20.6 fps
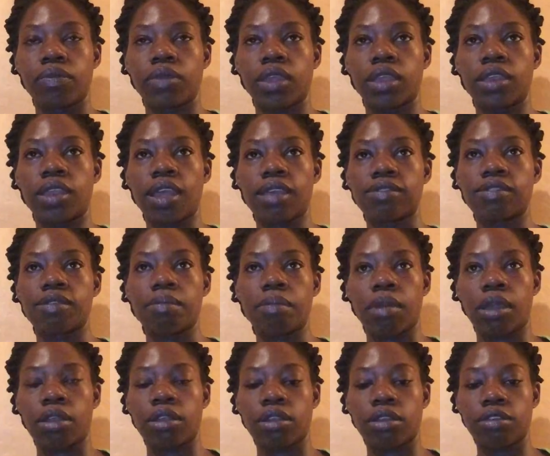it doesn't
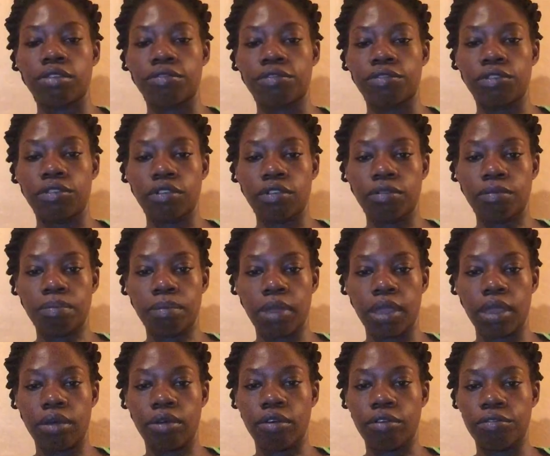matter if you're
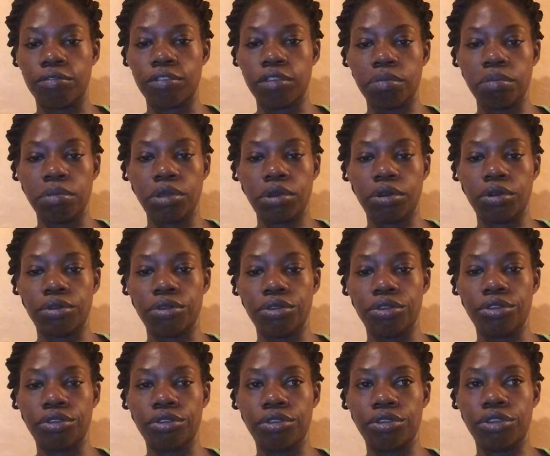male or female,
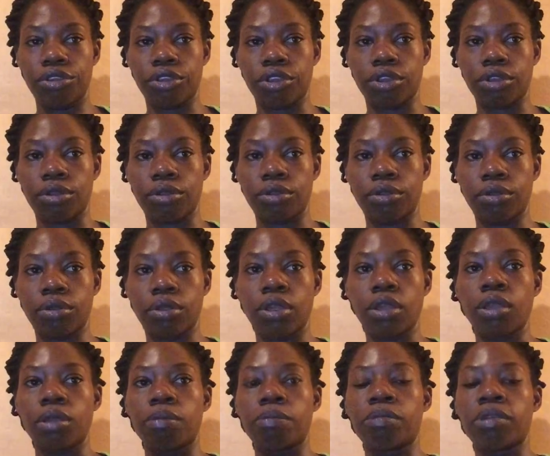you can
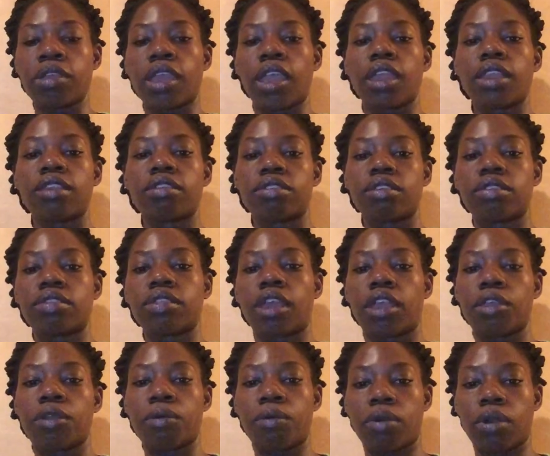be anything
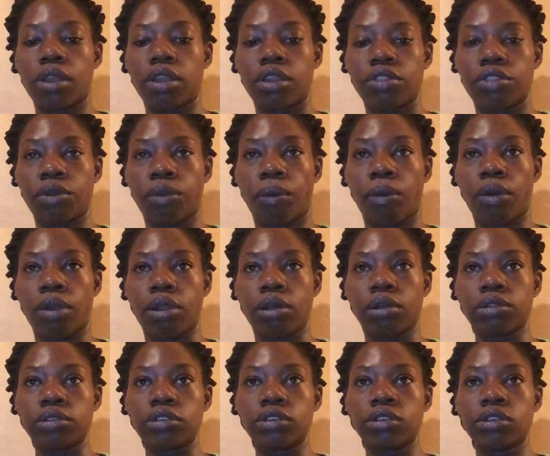that you want in the
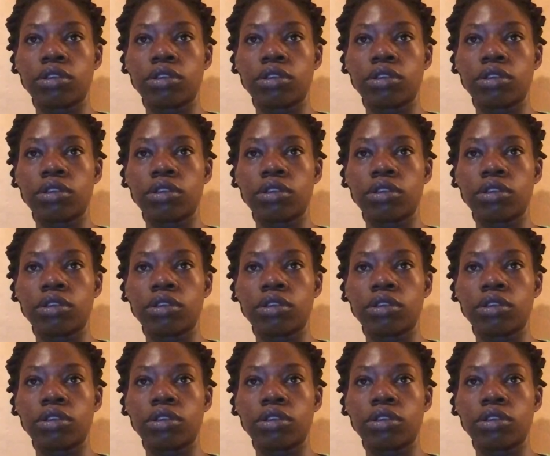world.